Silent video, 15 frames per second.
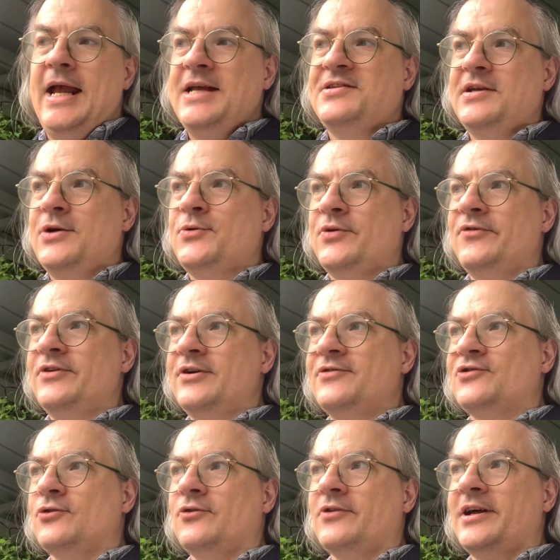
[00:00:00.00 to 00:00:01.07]
the equivalent of
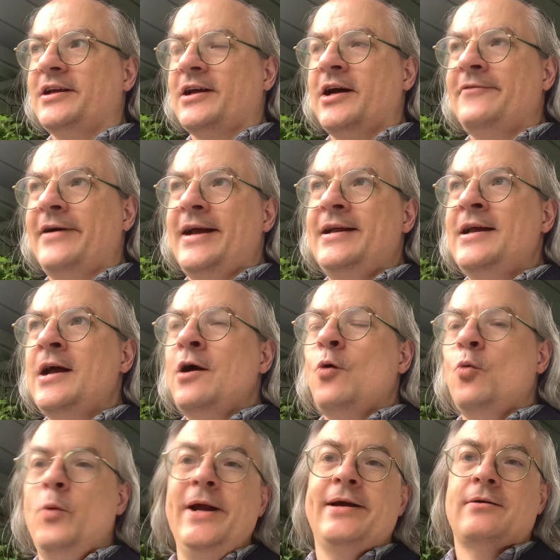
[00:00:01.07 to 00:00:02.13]
sort of like of a
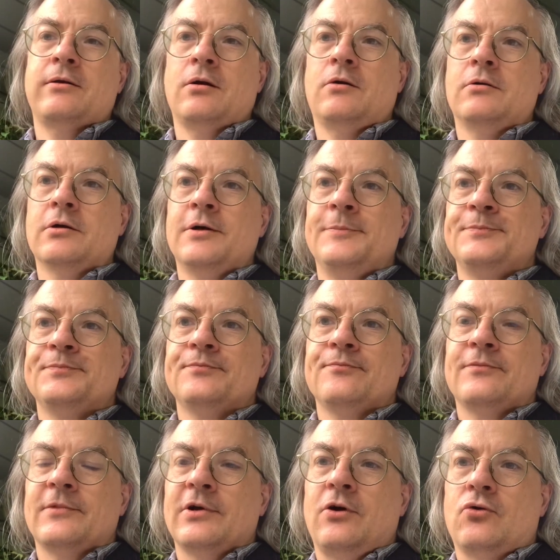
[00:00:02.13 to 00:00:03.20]
week long
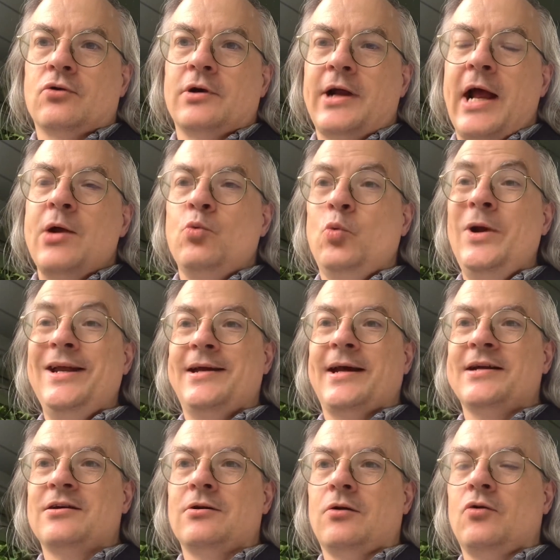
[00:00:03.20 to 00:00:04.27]
or a
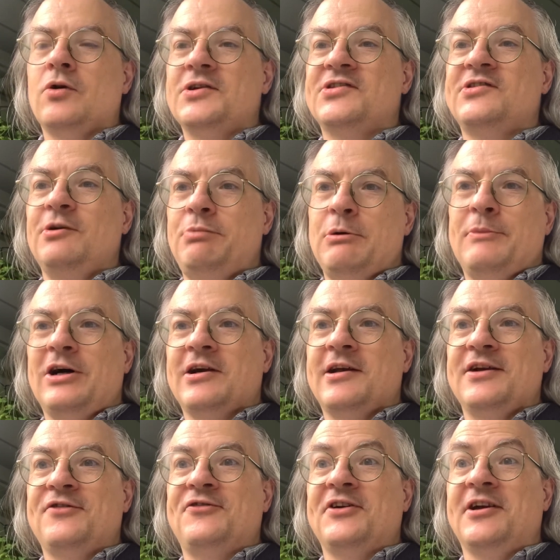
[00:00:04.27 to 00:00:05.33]
weekend long
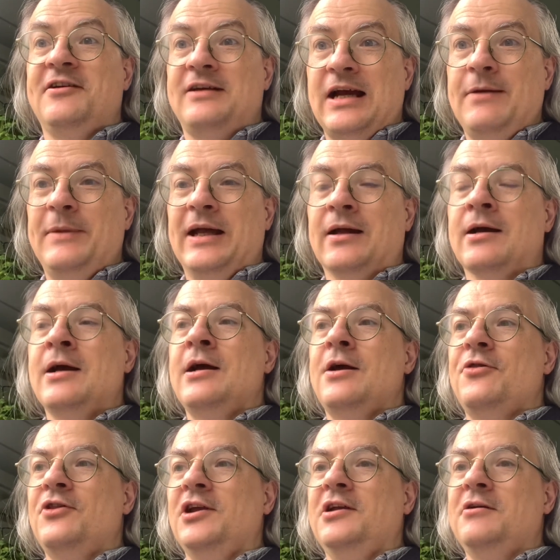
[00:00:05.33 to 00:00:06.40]
supermarket for gaming
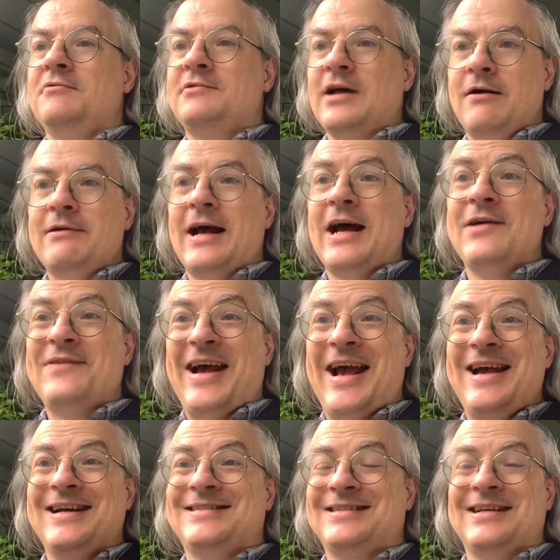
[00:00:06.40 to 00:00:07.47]
that you don't have
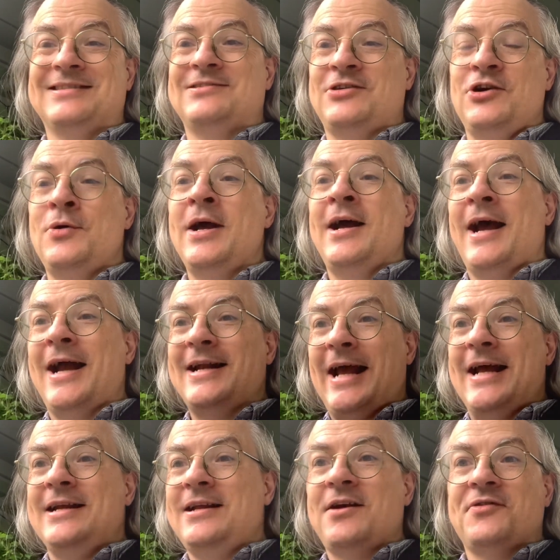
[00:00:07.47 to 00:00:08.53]
access to at
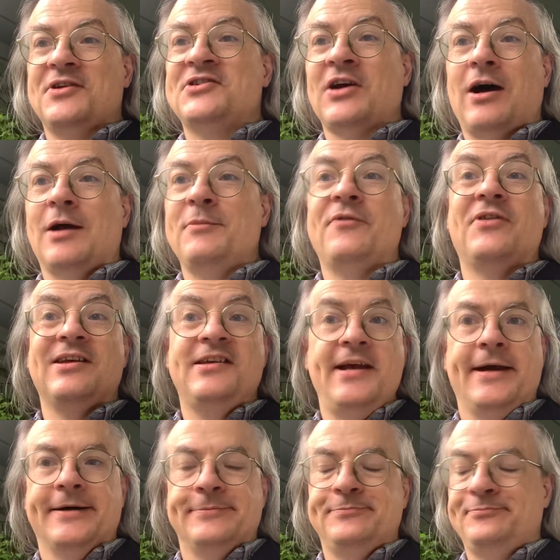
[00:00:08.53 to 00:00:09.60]
any other time of the year.